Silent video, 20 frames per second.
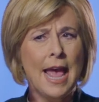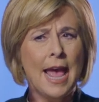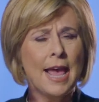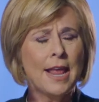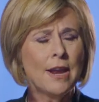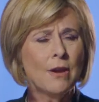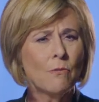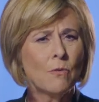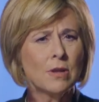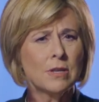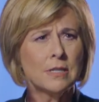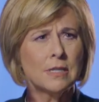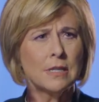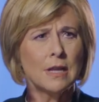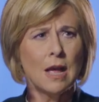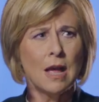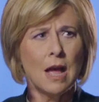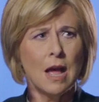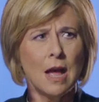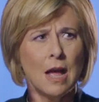And it was
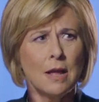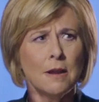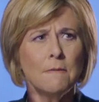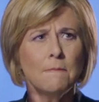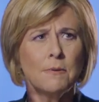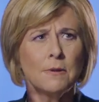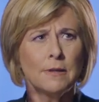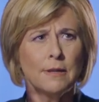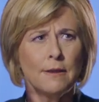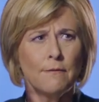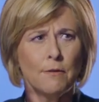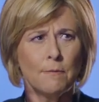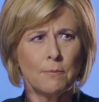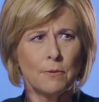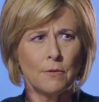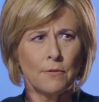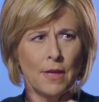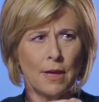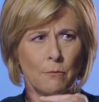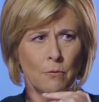
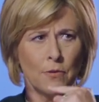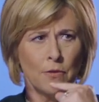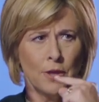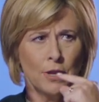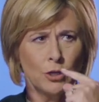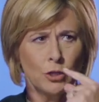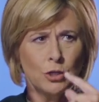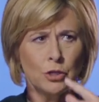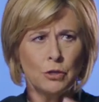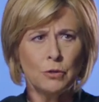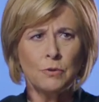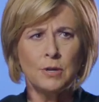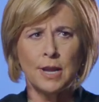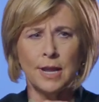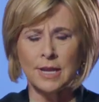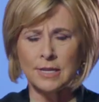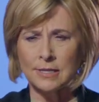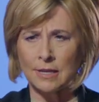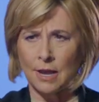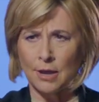unbelievable that within 2
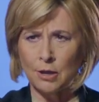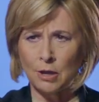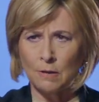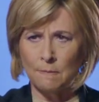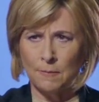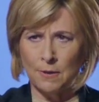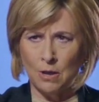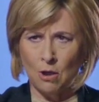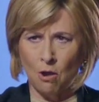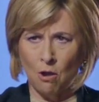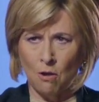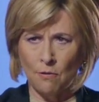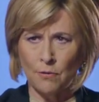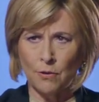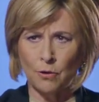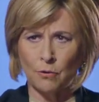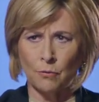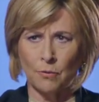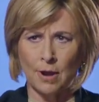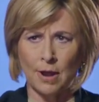days I could be on
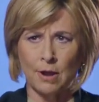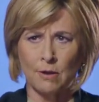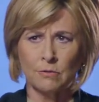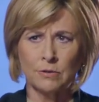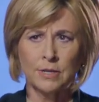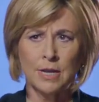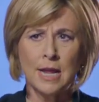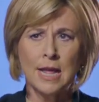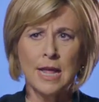the ground